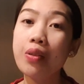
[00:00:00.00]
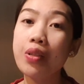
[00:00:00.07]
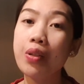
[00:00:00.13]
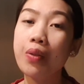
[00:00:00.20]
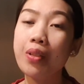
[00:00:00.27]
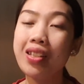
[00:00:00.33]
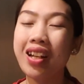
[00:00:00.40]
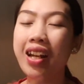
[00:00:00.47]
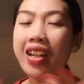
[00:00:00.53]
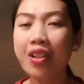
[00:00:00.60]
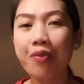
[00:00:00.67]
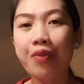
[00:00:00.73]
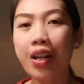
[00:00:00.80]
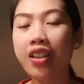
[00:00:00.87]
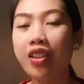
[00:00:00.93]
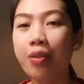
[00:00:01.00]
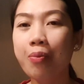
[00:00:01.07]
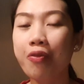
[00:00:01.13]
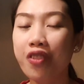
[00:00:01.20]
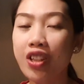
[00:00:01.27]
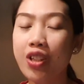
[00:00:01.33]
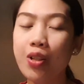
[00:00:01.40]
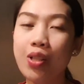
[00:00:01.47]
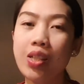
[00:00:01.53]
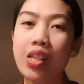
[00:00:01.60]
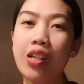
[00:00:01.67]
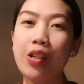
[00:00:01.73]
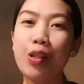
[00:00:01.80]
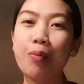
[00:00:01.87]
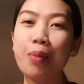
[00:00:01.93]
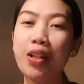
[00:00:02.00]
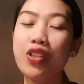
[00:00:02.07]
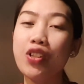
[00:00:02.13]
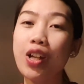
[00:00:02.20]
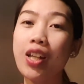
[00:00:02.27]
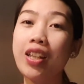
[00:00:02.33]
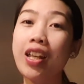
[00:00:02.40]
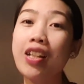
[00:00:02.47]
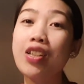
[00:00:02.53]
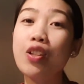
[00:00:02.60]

So it's a kind of random videos here in my channel.